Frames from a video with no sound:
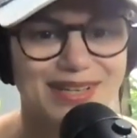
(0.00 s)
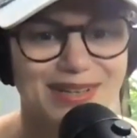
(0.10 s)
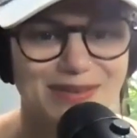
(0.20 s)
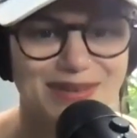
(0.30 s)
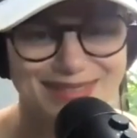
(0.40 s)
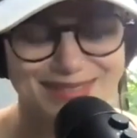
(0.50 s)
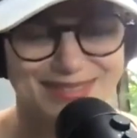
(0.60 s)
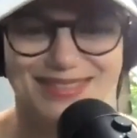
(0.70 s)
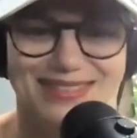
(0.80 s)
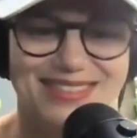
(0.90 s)
Like, what
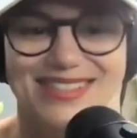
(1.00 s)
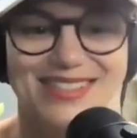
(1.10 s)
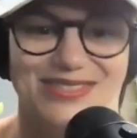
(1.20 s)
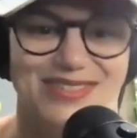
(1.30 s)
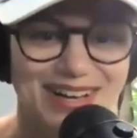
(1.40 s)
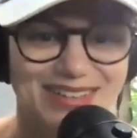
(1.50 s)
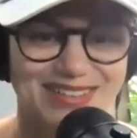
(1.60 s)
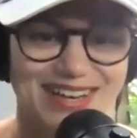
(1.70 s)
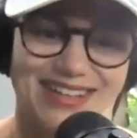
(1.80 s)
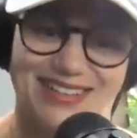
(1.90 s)
did you not
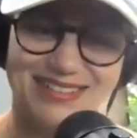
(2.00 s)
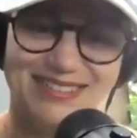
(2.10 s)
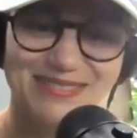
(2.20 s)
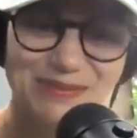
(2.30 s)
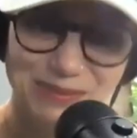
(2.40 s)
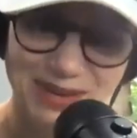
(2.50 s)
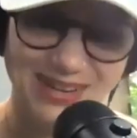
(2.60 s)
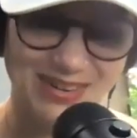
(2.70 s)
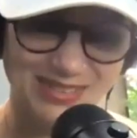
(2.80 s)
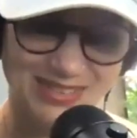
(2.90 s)
like?
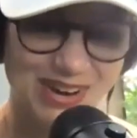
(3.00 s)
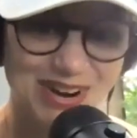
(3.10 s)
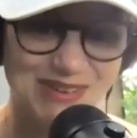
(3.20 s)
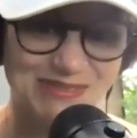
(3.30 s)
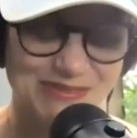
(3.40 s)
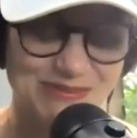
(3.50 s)
We are tough